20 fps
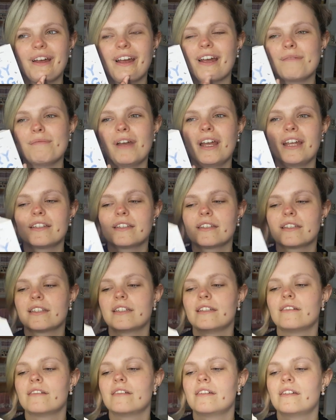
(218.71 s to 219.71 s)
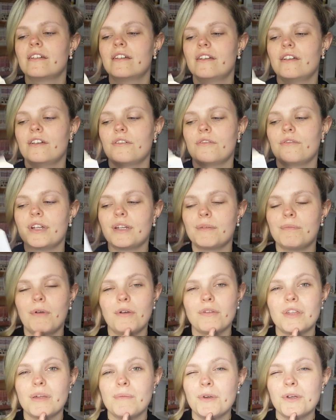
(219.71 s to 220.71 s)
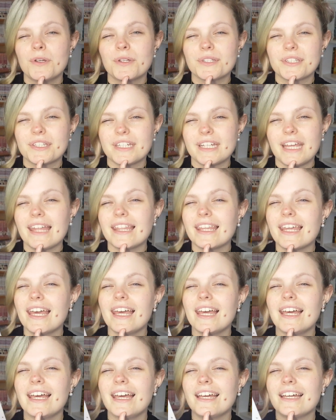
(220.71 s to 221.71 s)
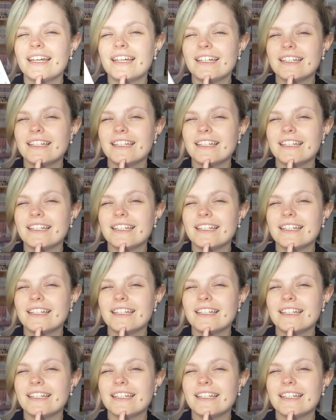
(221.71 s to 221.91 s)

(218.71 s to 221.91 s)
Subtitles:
I might read both her books together.